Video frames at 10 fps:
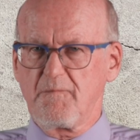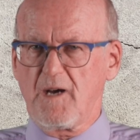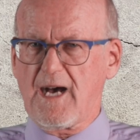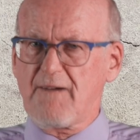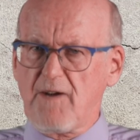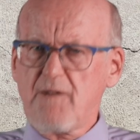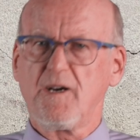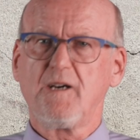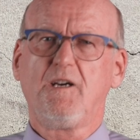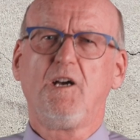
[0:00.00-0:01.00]

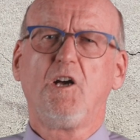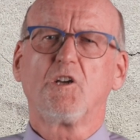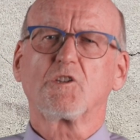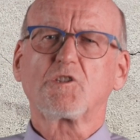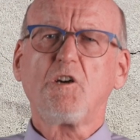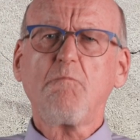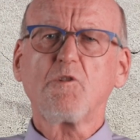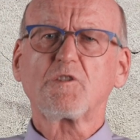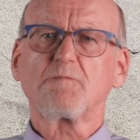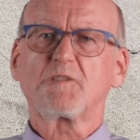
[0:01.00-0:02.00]
However, some
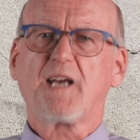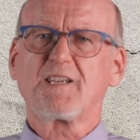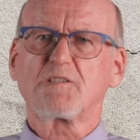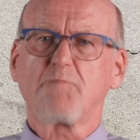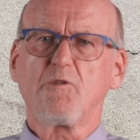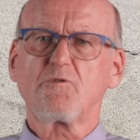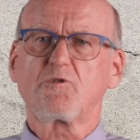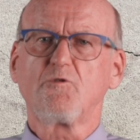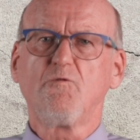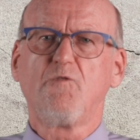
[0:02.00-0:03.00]
Muslims I spoke
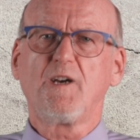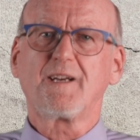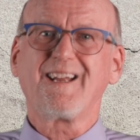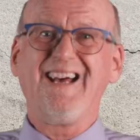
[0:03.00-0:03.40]
to were